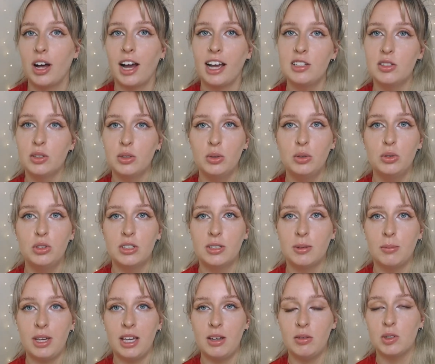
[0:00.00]
High school
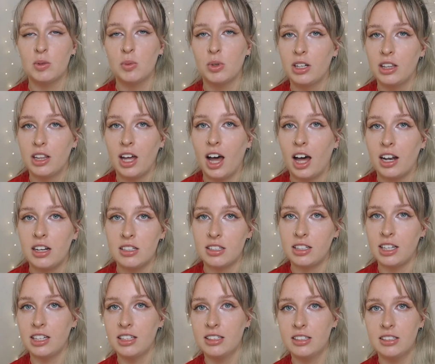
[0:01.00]
to me was one of the hardest
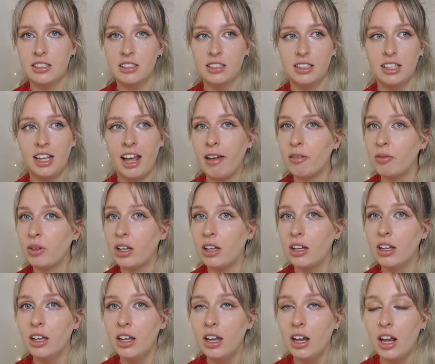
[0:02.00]
things ever.